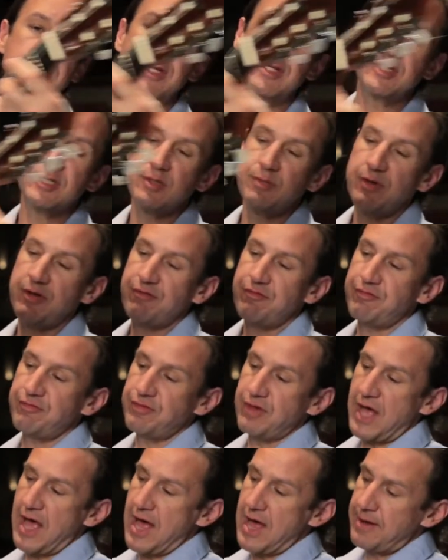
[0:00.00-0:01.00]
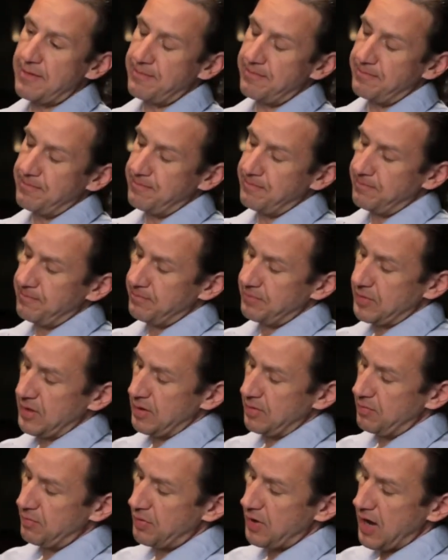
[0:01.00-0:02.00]
needs to be flat
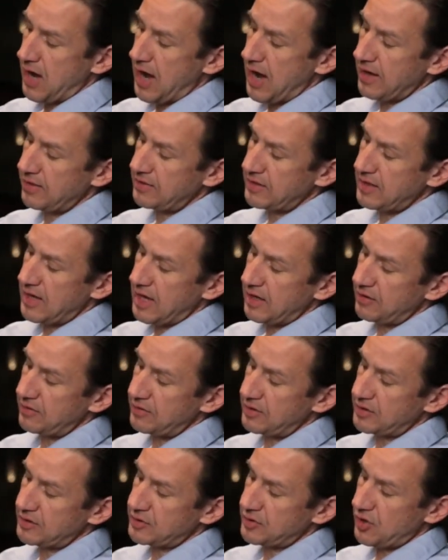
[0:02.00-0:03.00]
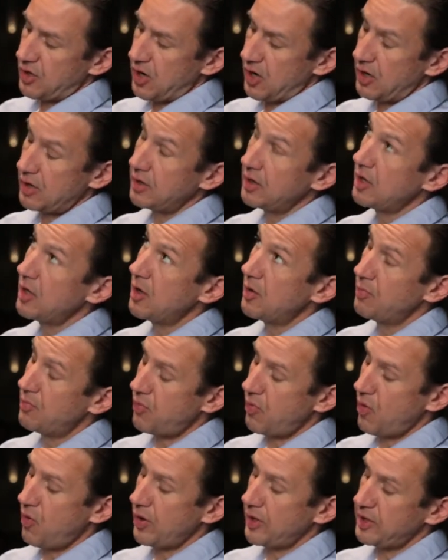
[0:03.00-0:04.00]
behind the neck of the guitar,
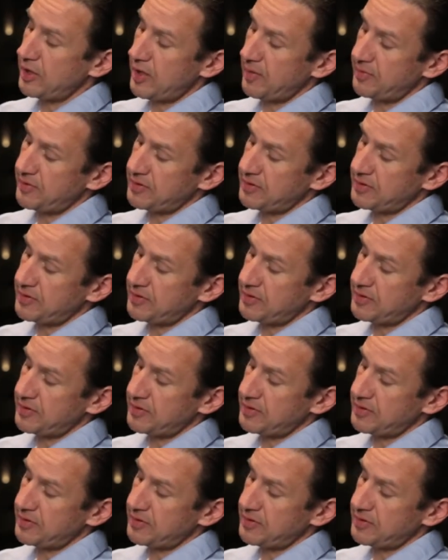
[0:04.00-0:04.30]
pointed up